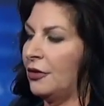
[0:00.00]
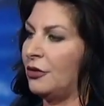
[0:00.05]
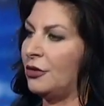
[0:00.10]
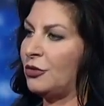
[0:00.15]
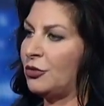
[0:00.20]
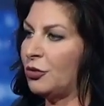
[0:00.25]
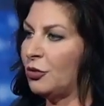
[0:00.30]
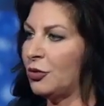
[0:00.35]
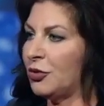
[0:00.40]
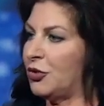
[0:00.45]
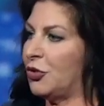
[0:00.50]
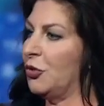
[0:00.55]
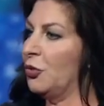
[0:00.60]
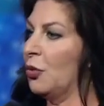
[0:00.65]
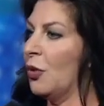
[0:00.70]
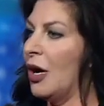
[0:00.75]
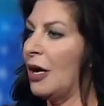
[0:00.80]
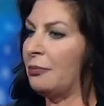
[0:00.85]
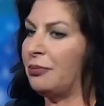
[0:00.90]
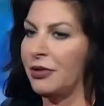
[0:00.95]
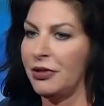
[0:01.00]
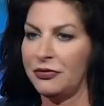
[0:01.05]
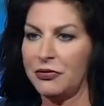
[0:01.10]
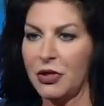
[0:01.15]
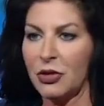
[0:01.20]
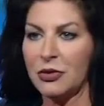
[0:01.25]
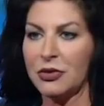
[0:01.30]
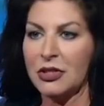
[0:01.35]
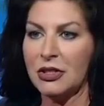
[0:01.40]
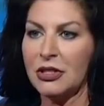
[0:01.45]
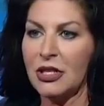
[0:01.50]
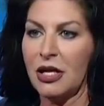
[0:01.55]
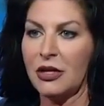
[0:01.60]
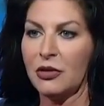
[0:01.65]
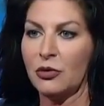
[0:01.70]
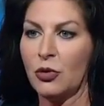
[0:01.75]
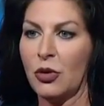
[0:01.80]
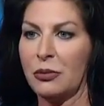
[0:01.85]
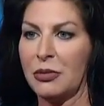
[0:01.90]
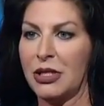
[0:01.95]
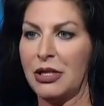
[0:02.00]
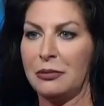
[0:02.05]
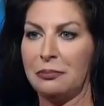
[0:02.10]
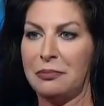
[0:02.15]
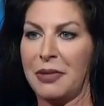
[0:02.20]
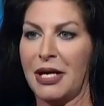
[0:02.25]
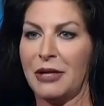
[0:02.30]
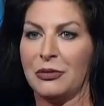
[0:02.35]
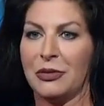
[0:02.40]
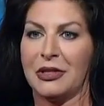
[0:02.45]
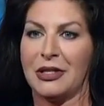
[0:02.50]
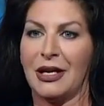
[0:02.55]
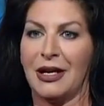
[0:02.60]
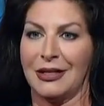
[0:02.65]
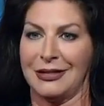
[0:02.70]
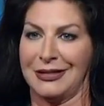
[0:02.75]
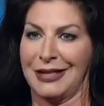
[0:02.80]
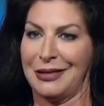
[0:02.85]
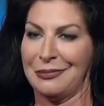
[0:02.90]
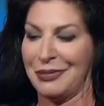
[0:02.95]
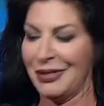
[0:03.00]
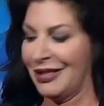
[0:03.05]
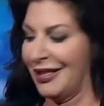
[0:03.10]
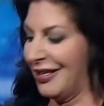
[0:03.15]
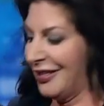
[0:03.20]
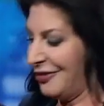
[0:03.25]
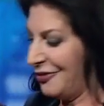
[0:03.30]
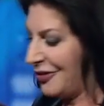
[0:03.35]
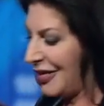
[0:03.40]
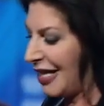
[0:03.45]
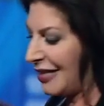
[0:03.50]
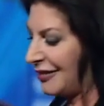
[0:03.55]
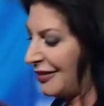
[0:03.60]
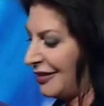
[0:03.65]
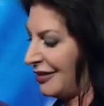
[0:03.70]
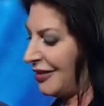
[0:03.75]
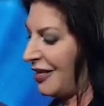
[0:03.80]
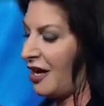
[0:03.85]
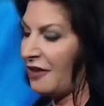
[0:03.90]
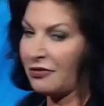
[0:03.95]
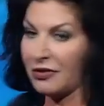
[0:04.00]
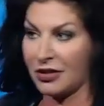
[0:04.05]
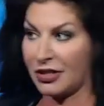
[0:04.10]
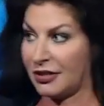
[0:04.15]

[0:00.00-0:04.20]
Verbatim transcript: You do what you want, but if there was another woman in bed with us, I'd be like, you got this covered?